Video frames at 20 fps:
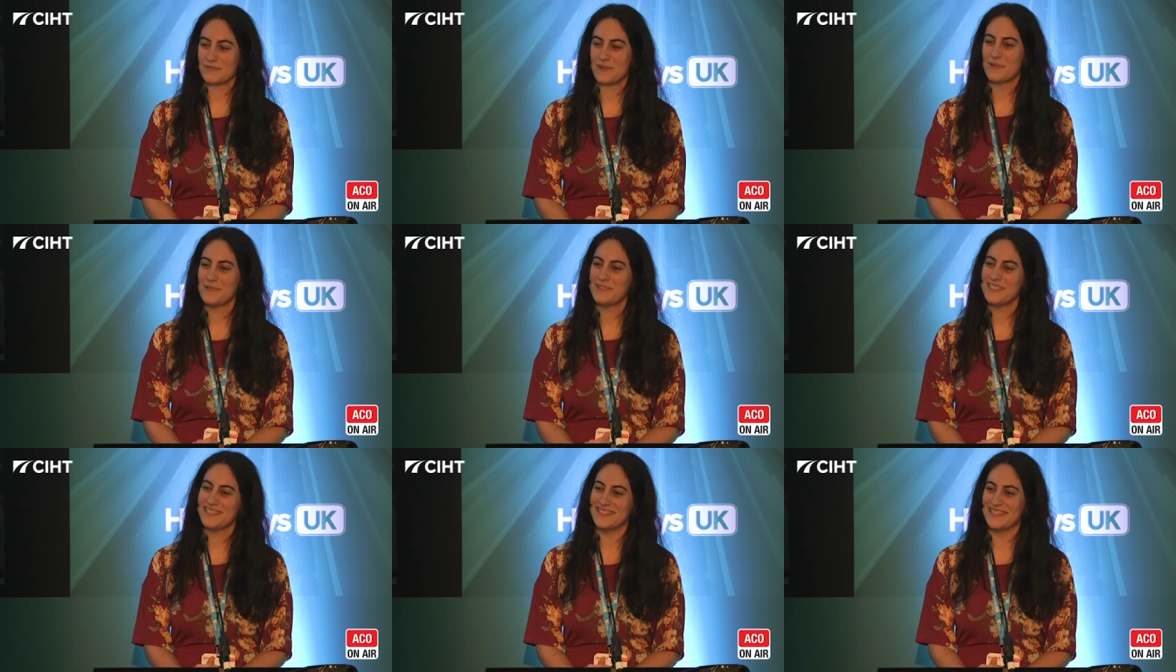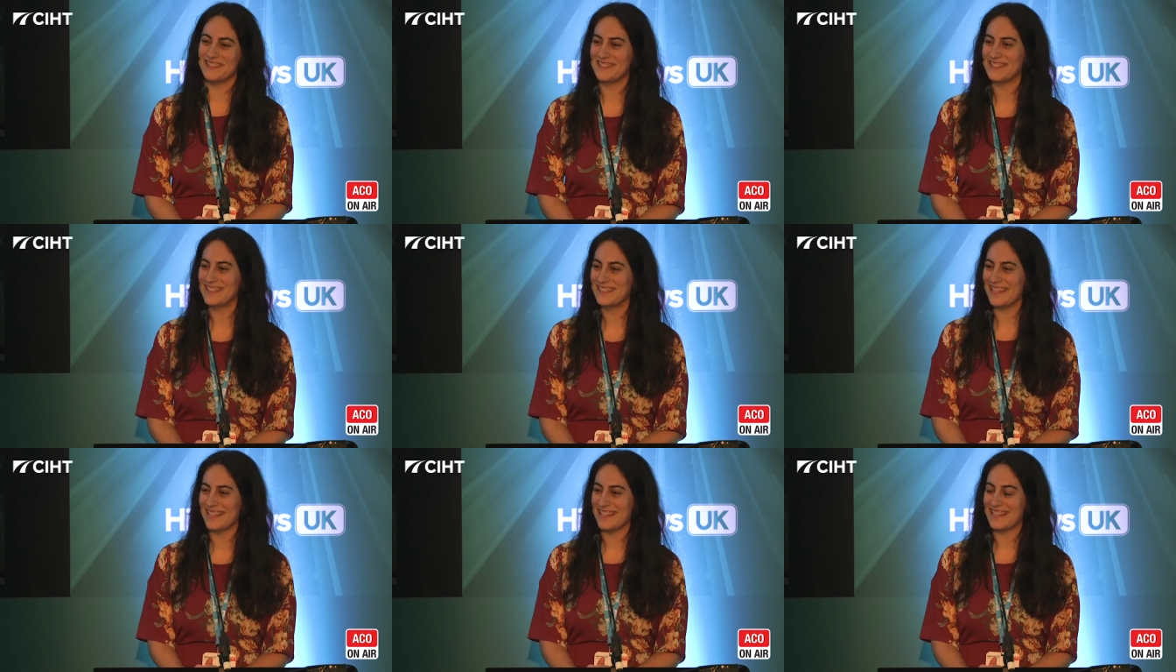gross in there,
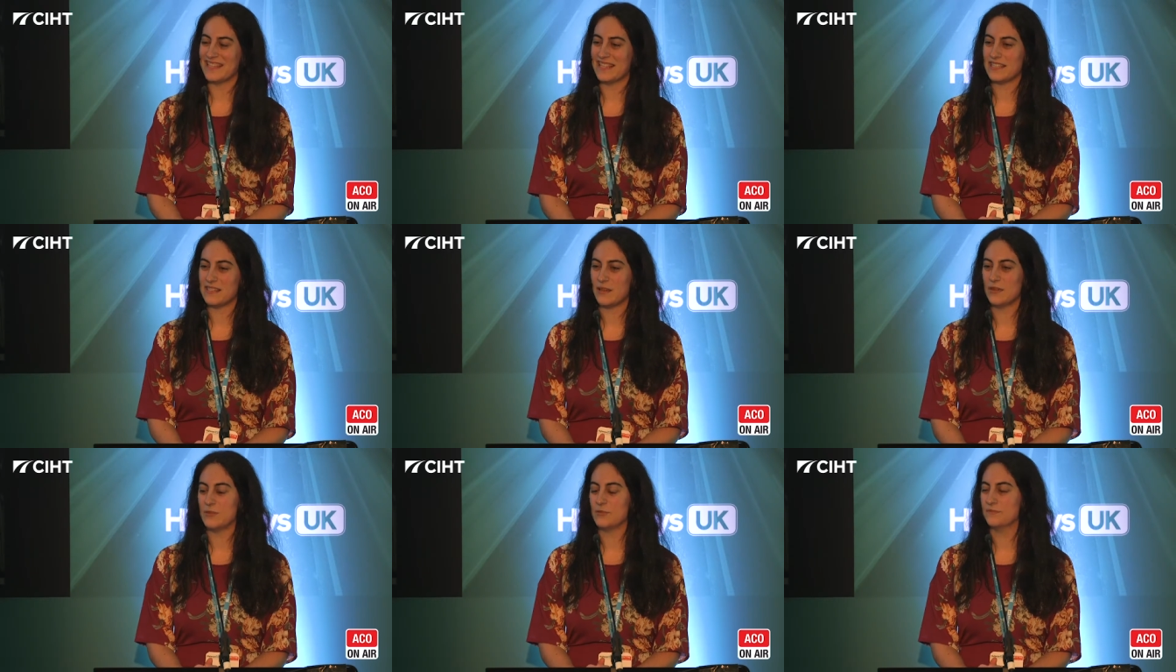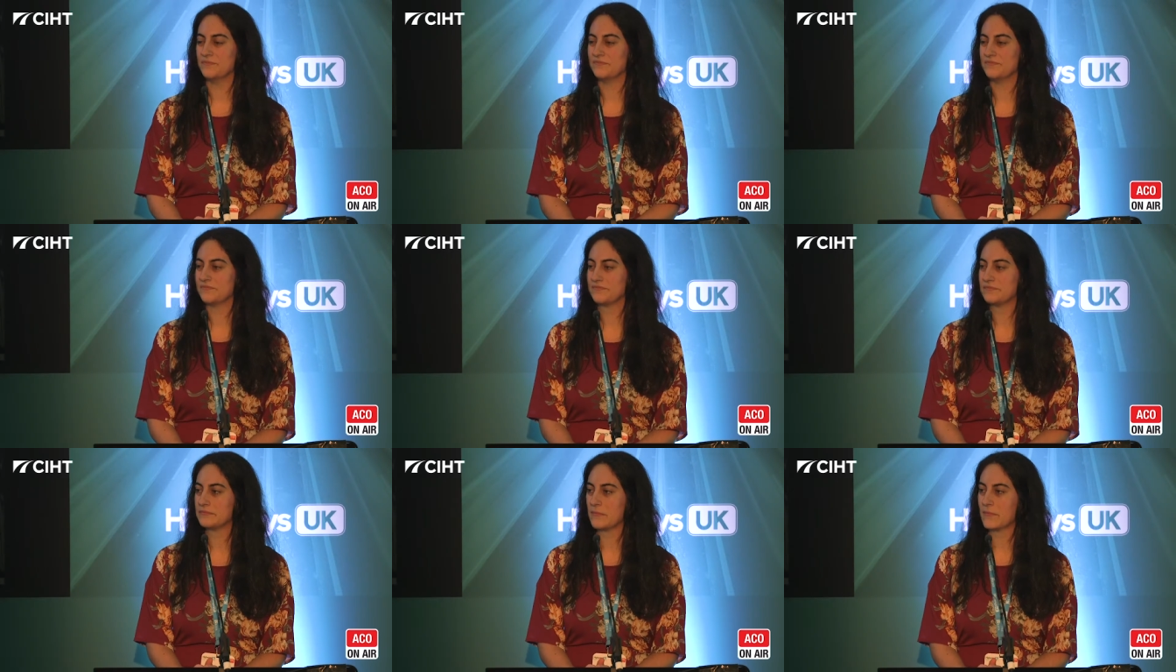isn't it? He says, oh,
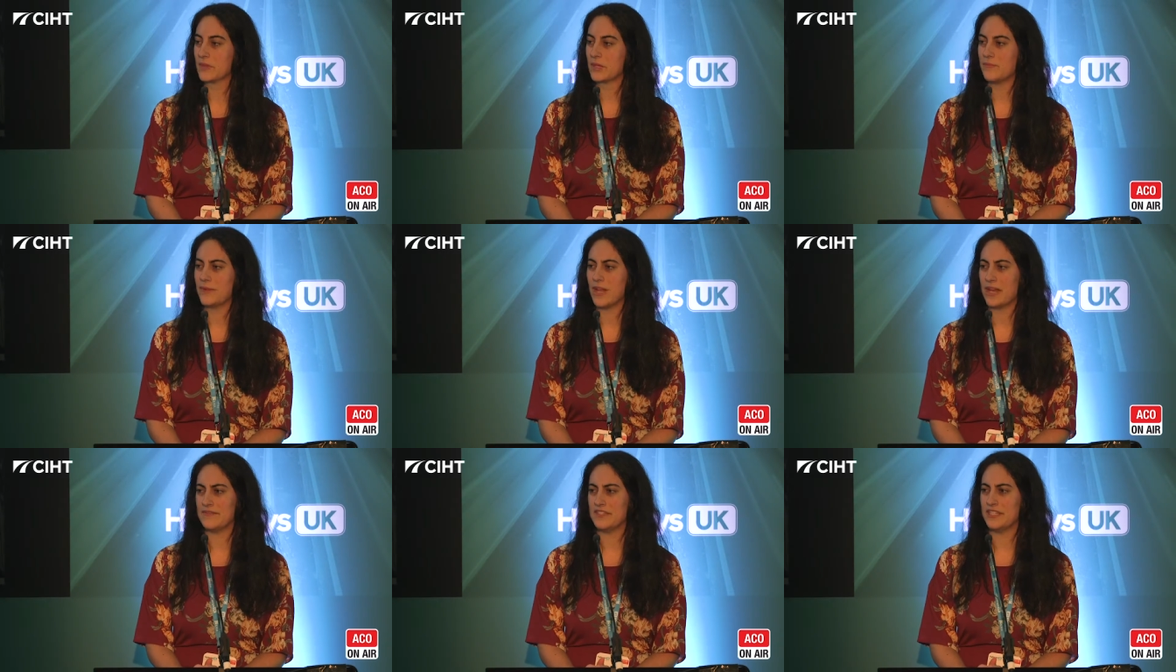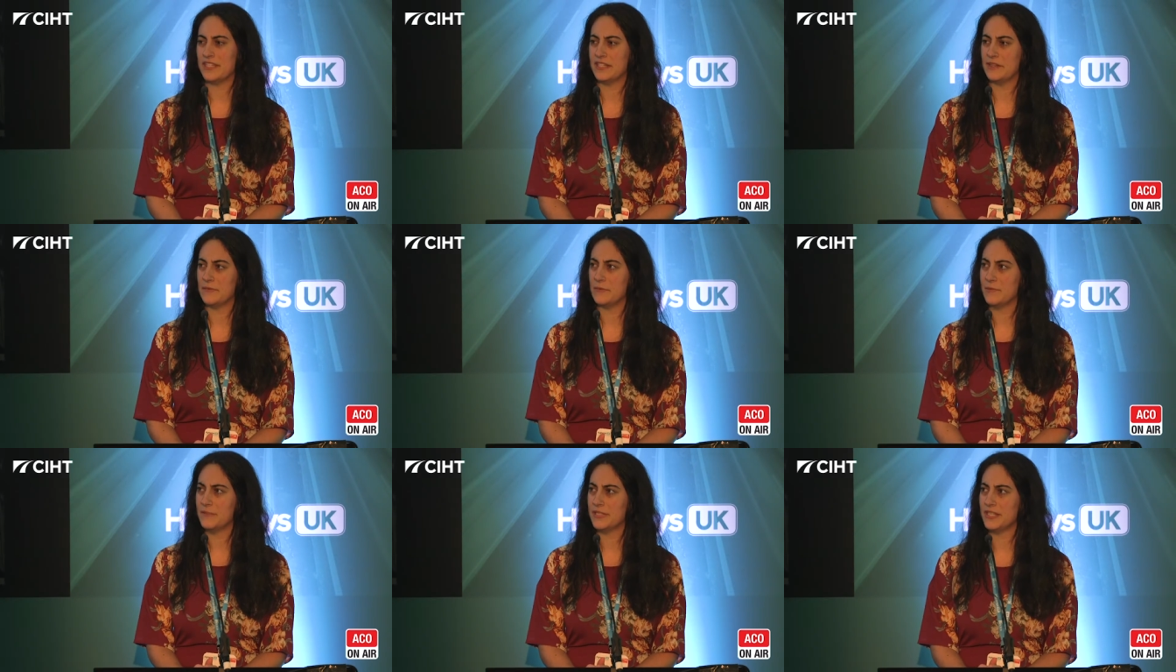we haven't
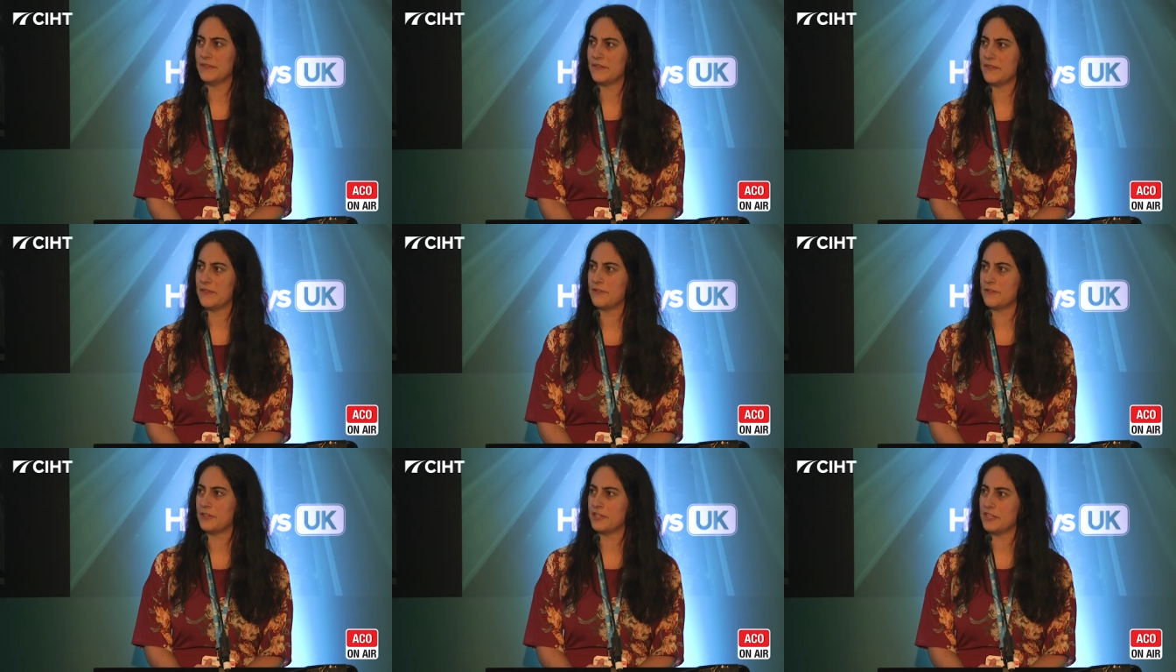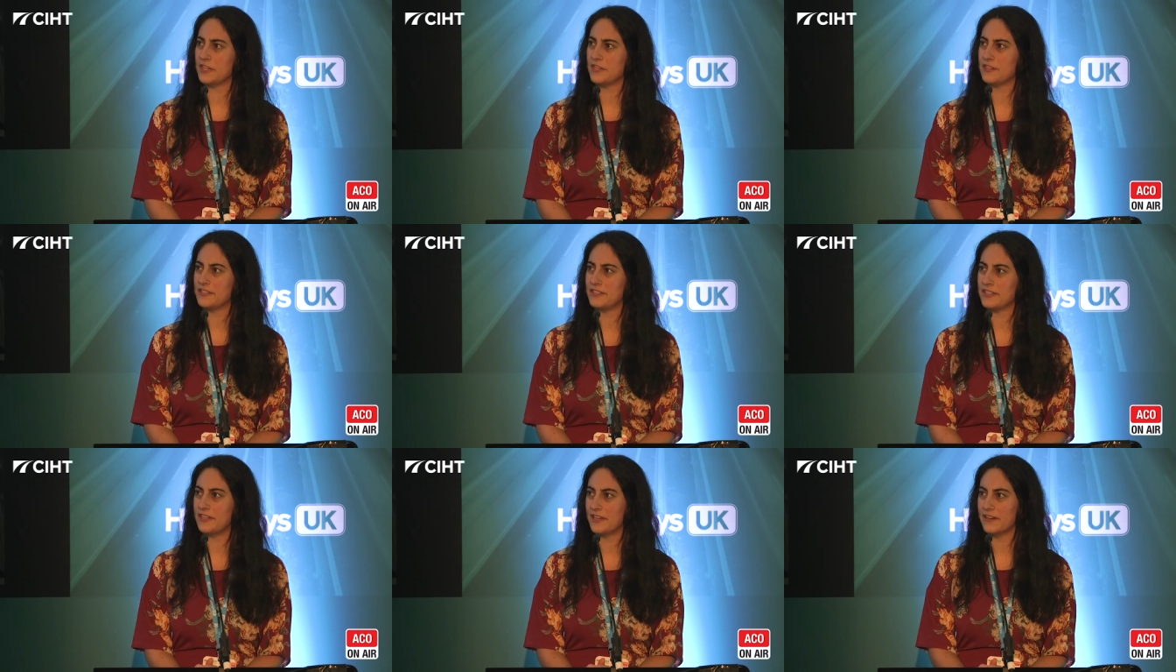seen a woman in 30
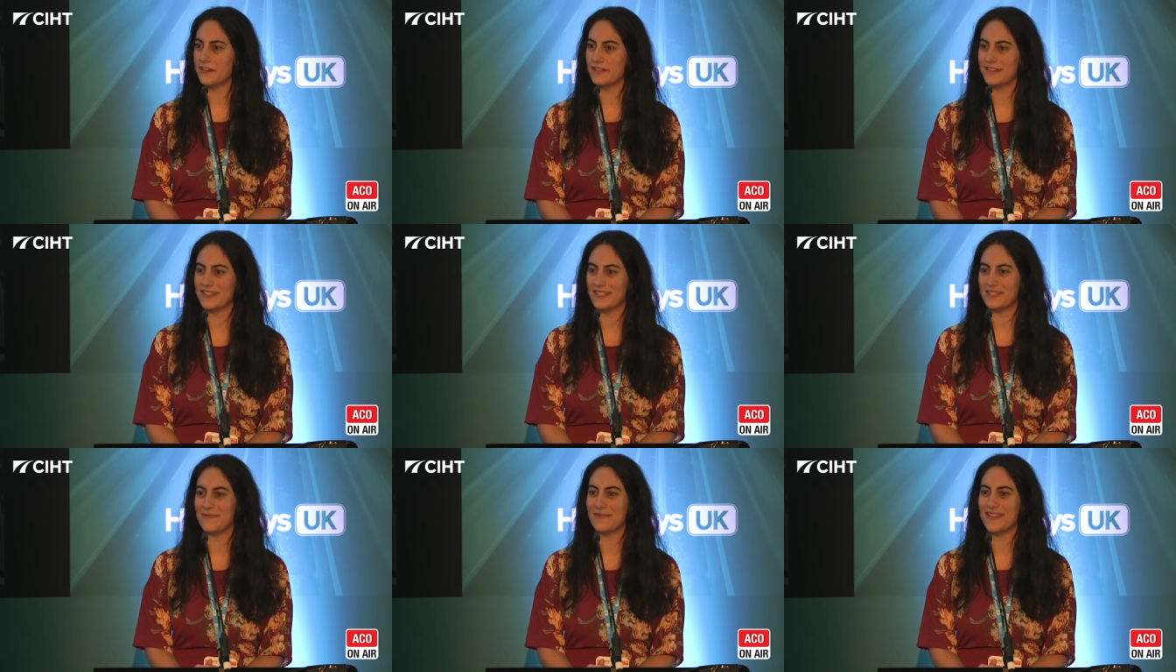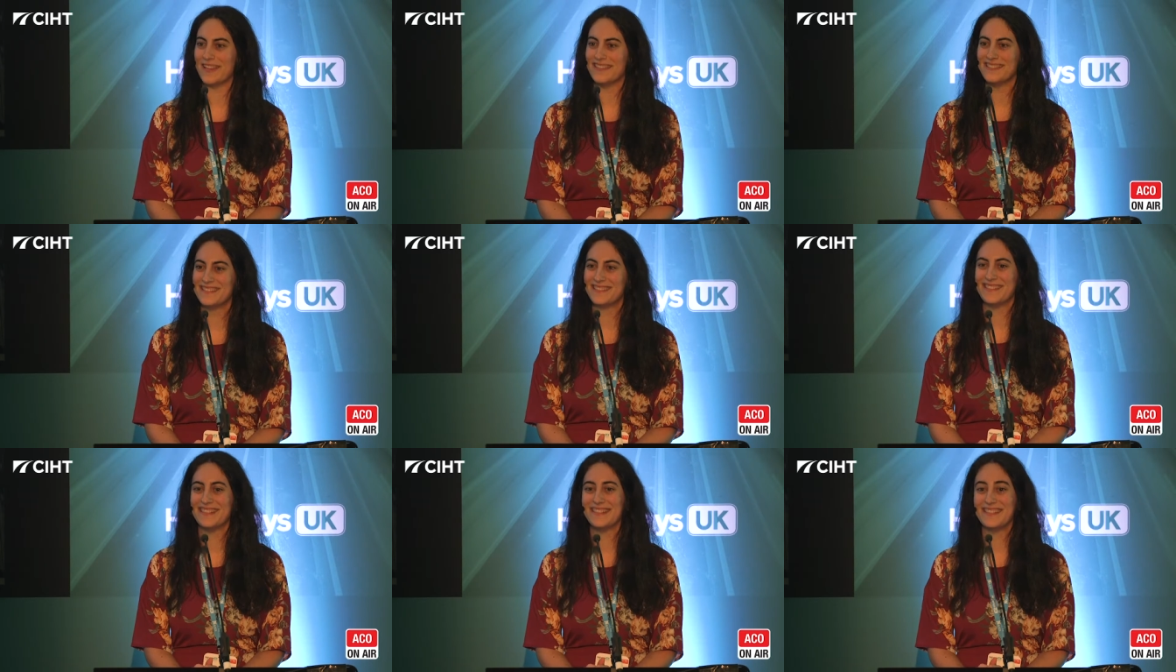years here in this
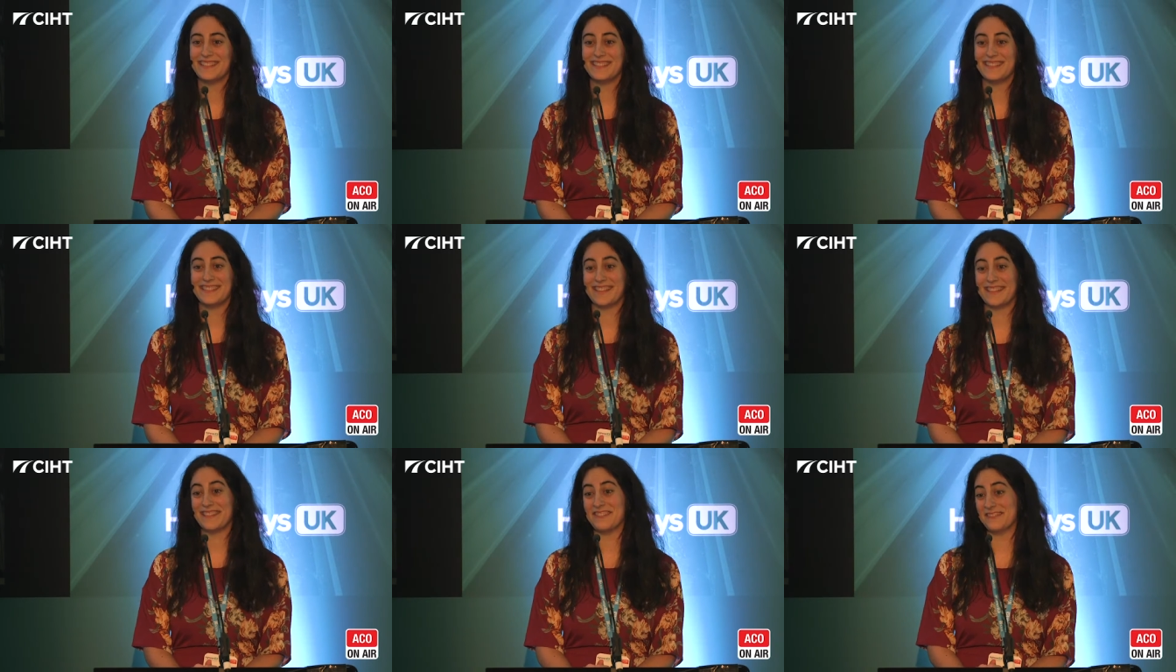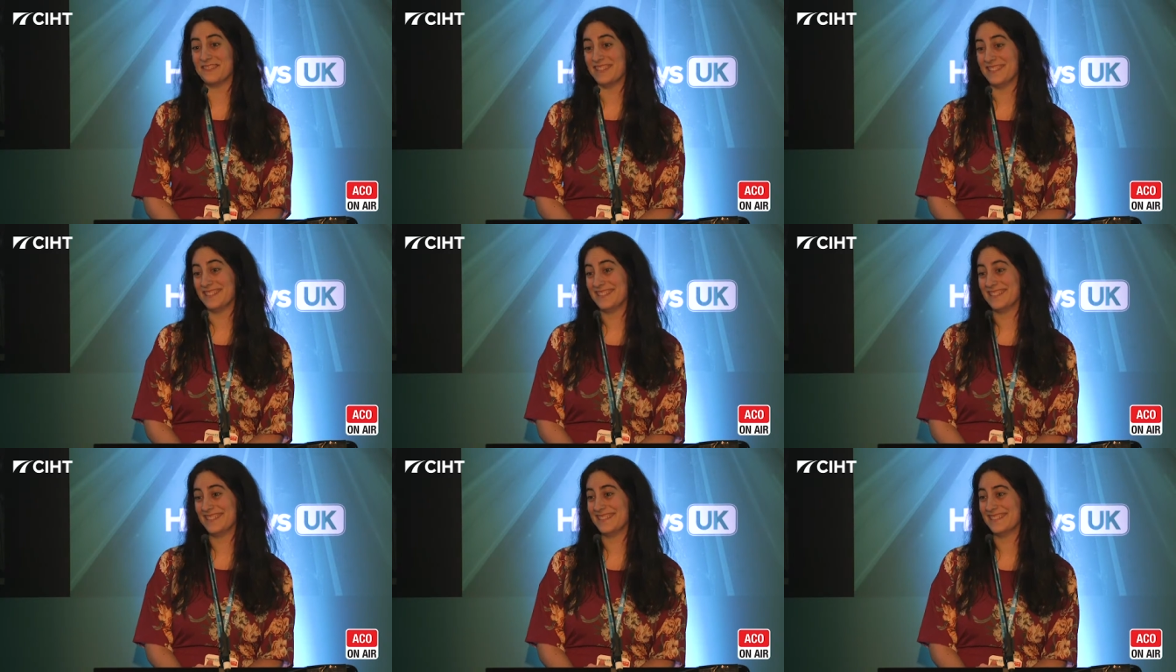place. Like, all
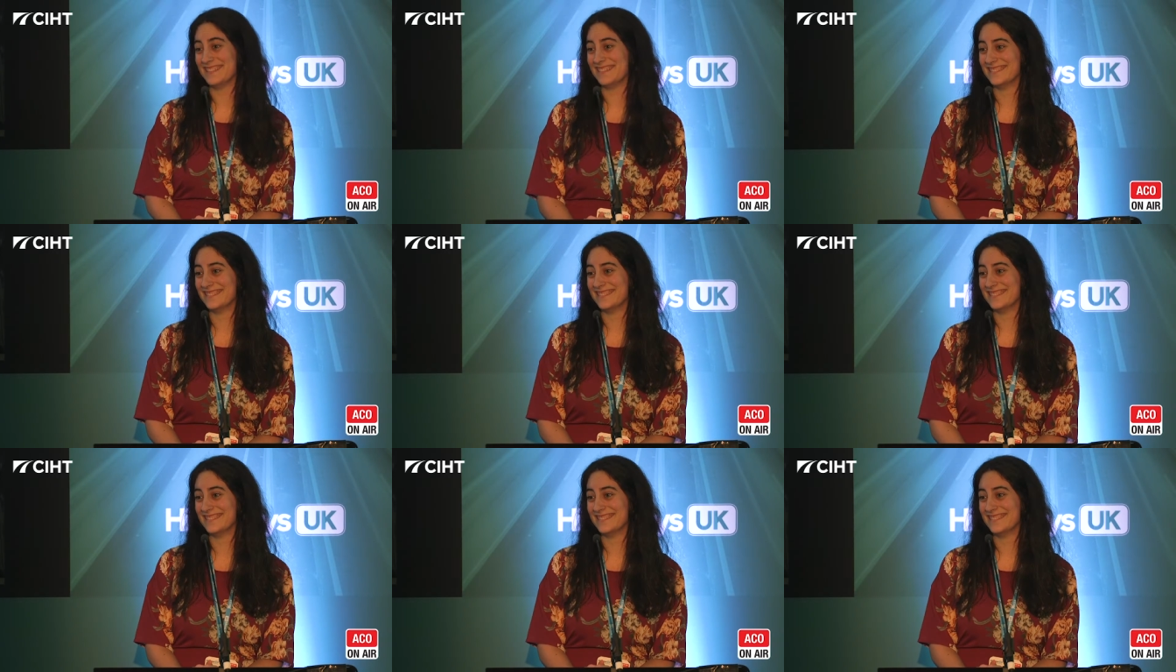right,